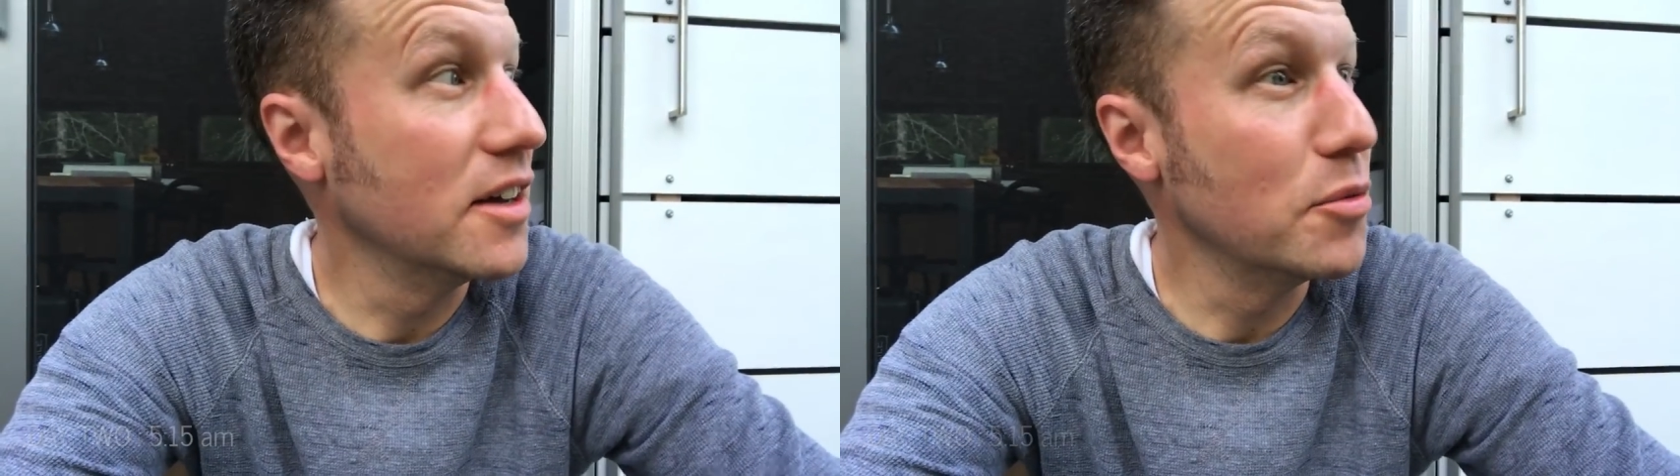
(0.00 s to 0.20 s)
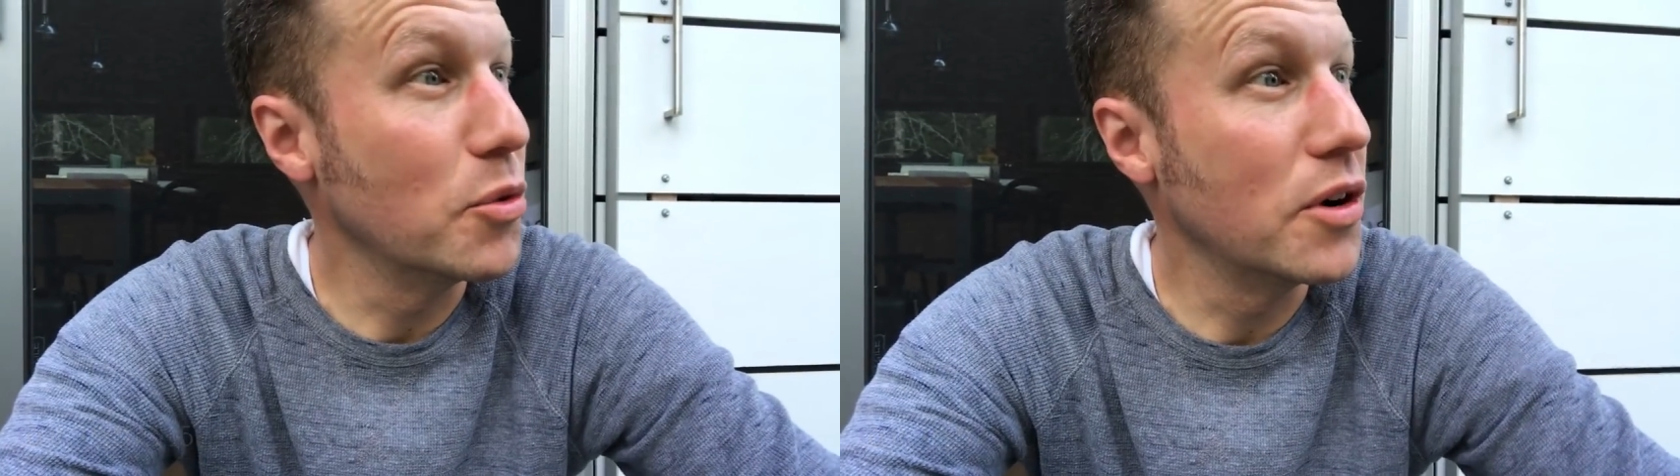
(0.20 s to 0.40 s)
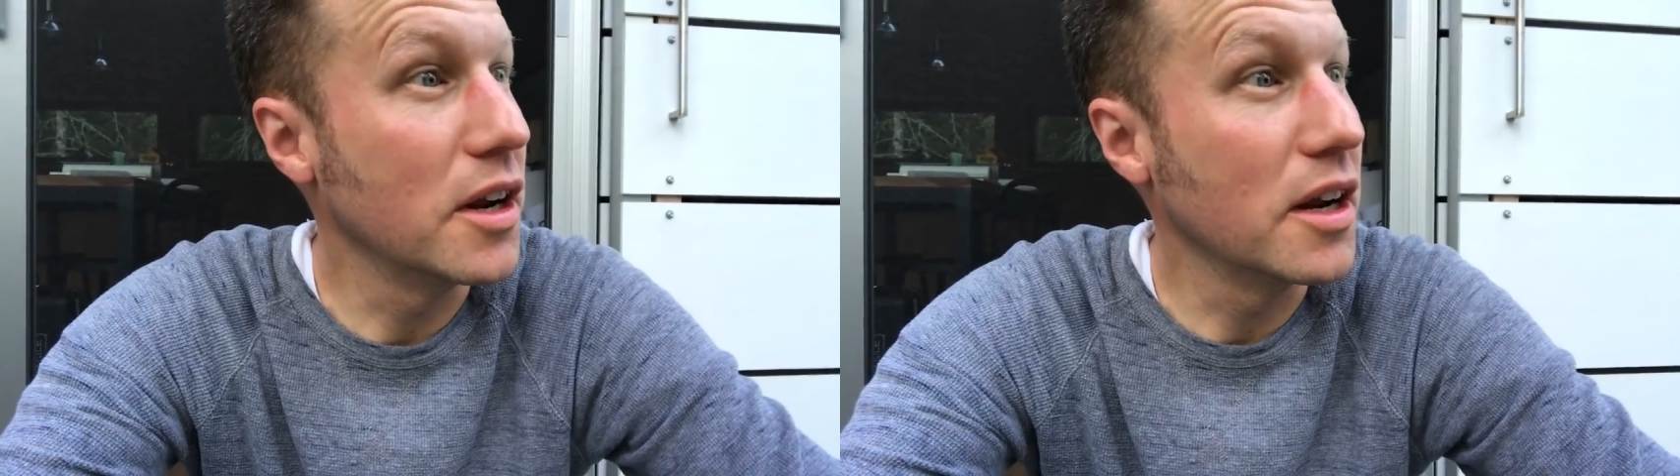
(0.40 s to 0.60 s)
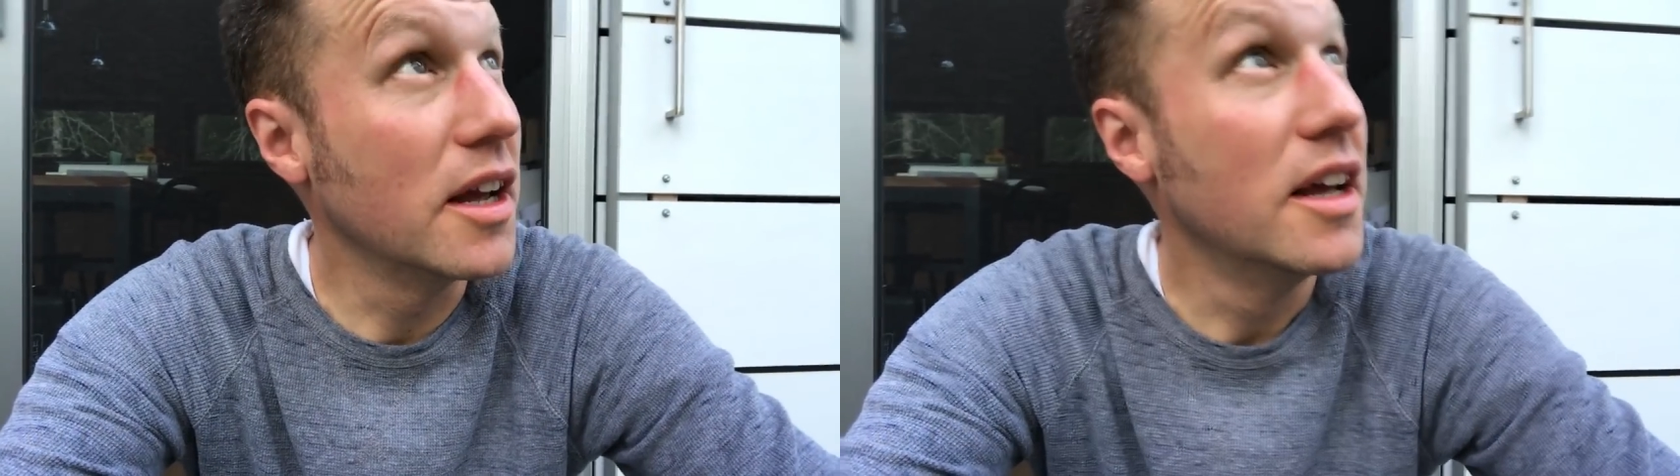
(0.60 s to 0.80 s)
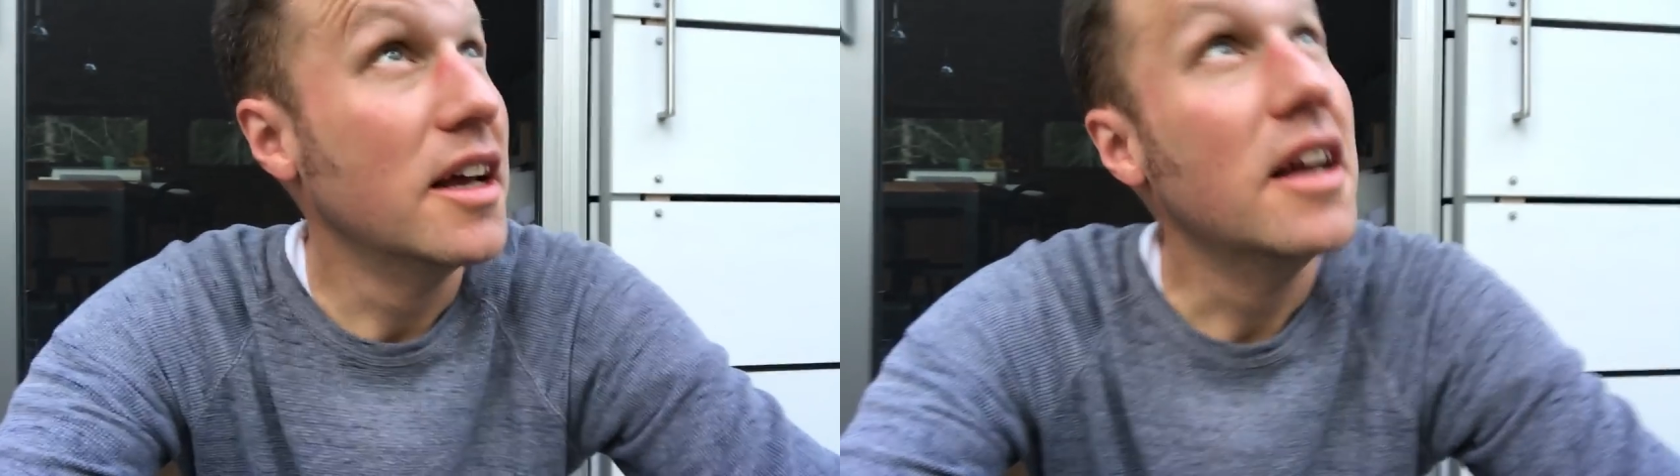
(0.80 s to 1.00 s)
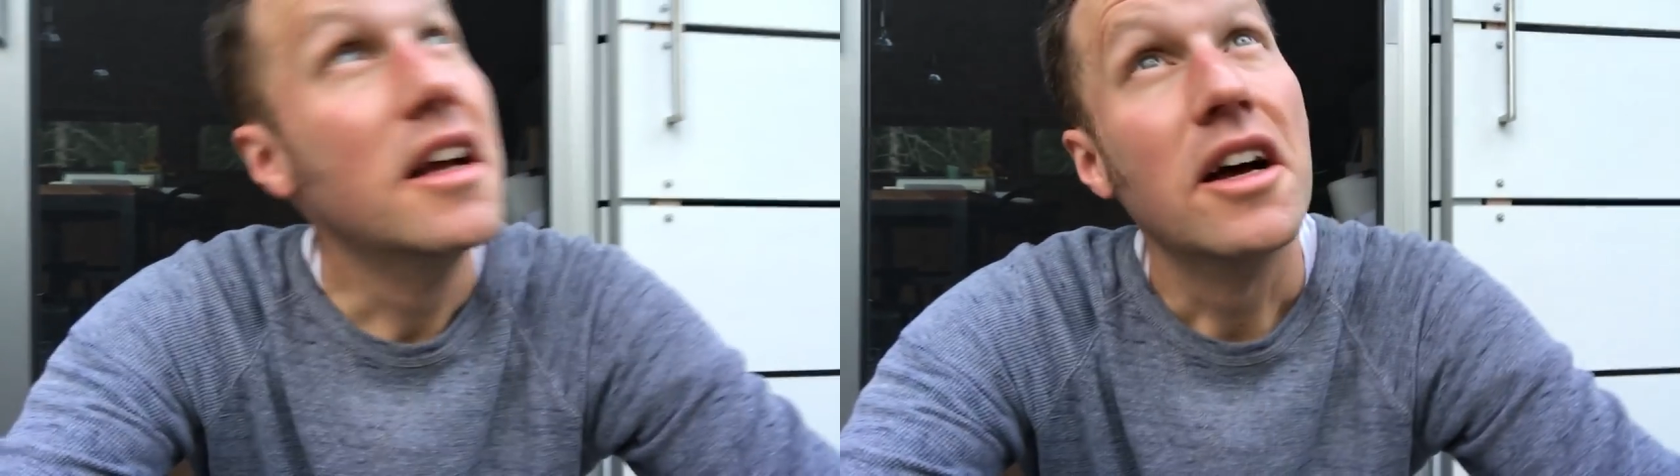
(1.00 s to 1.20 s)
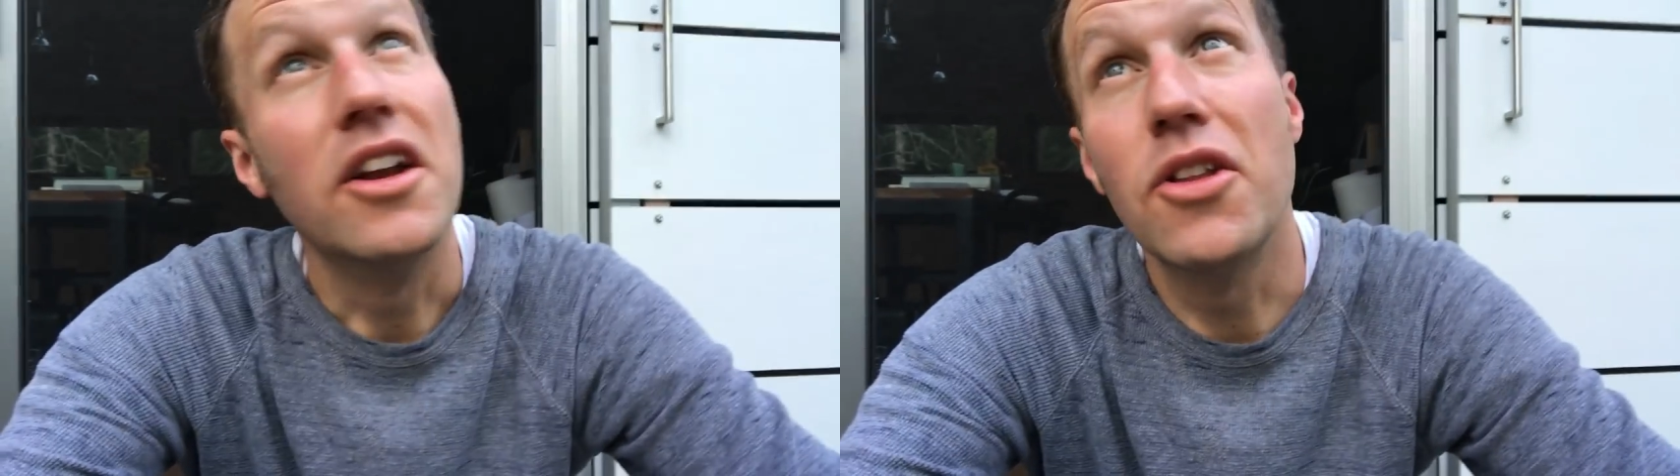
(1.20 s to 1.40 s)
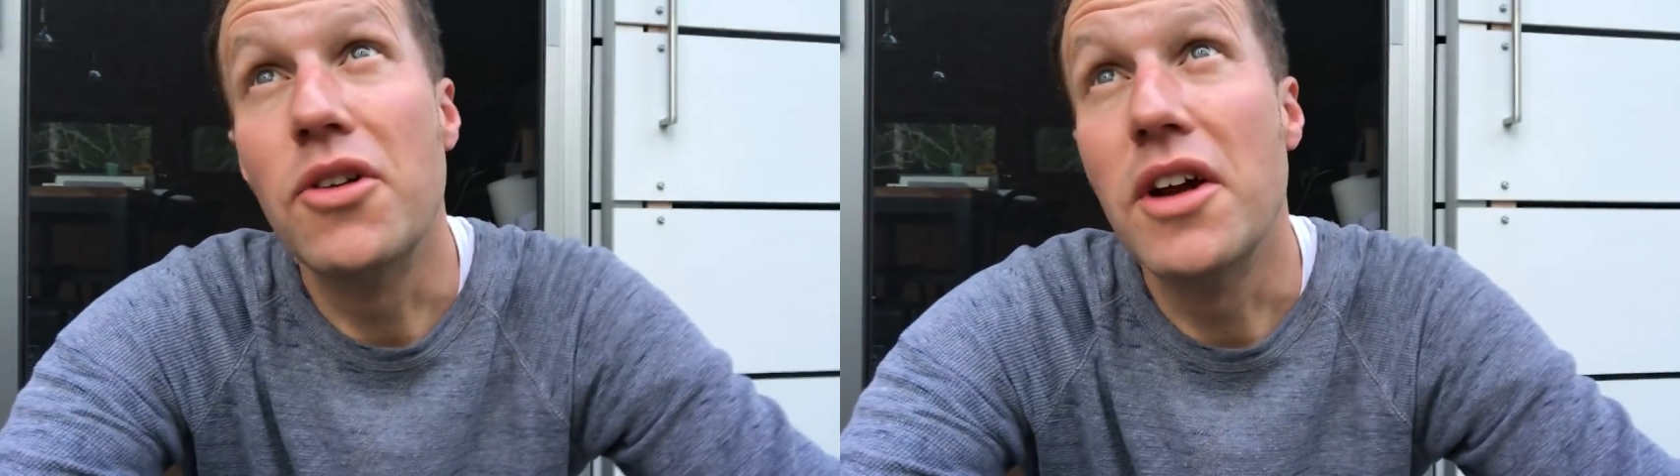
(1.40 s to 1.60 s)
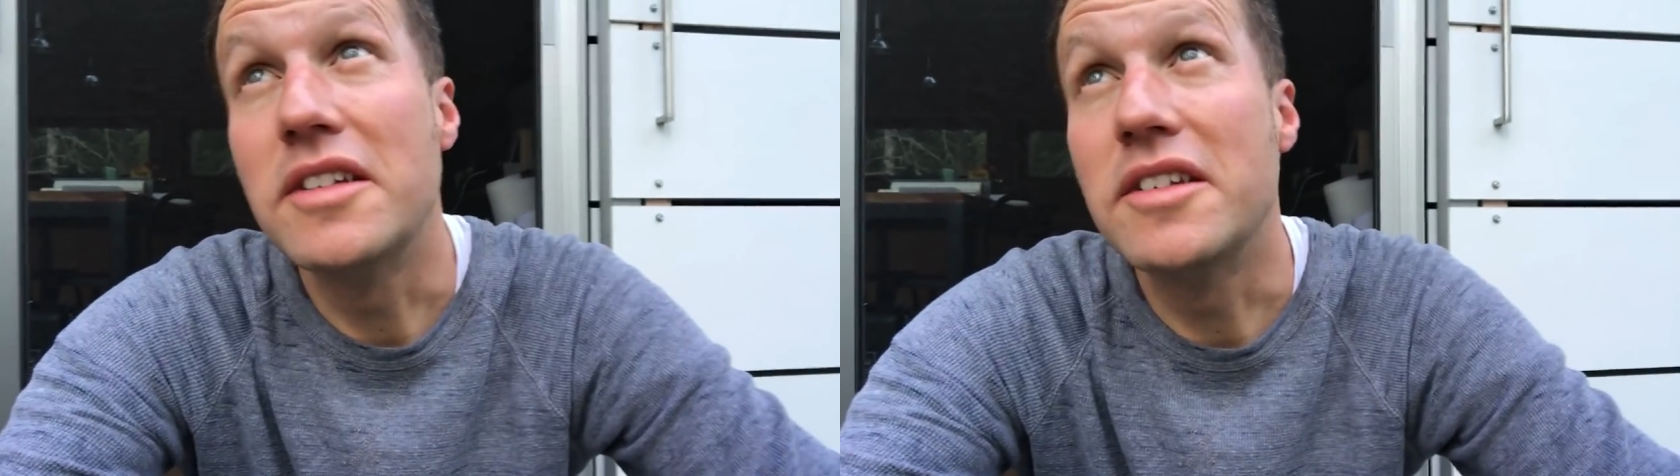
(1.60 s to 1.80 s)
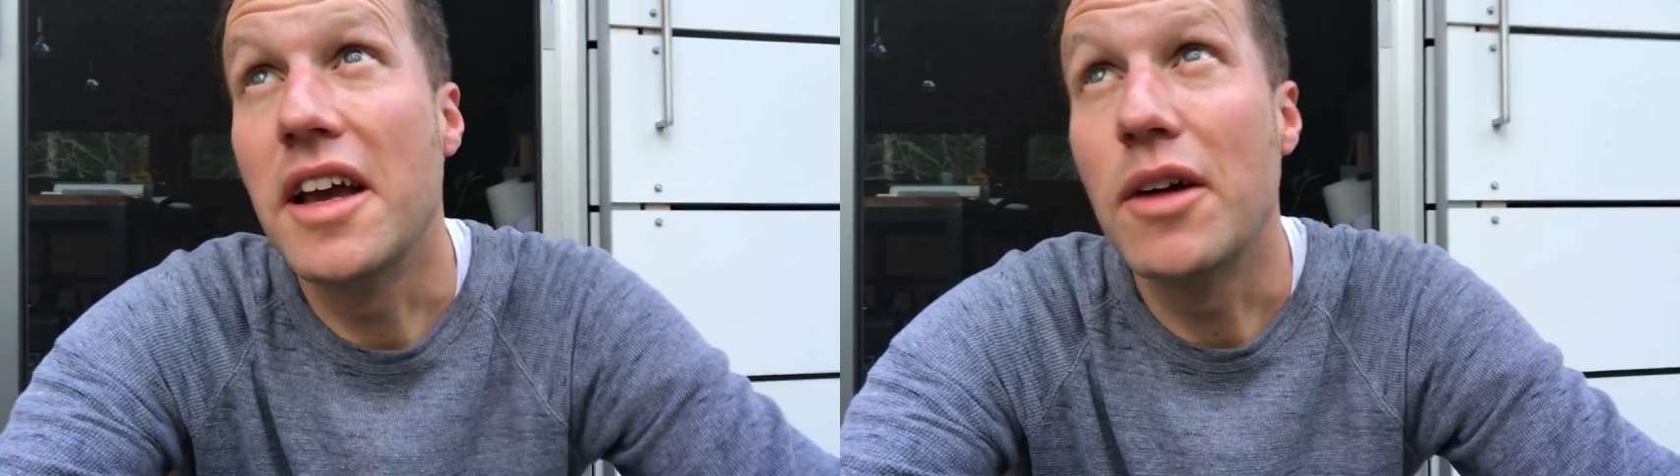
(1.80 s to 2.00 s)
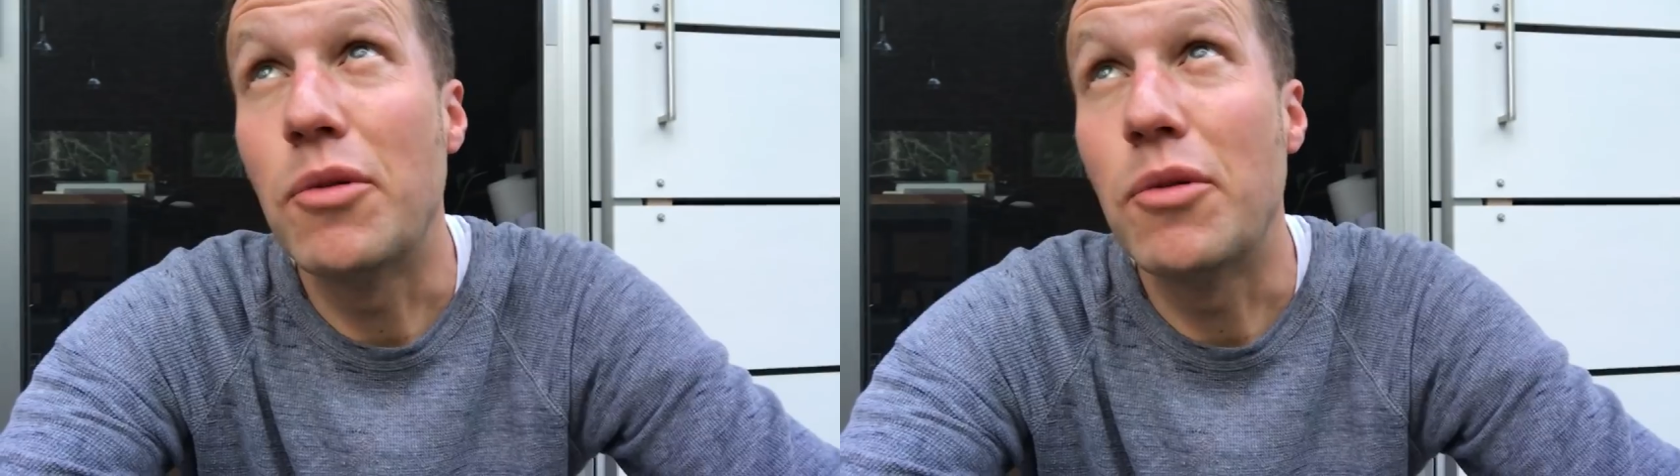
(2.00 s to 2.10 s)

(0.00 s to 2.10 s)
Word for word: in the morning another nice day.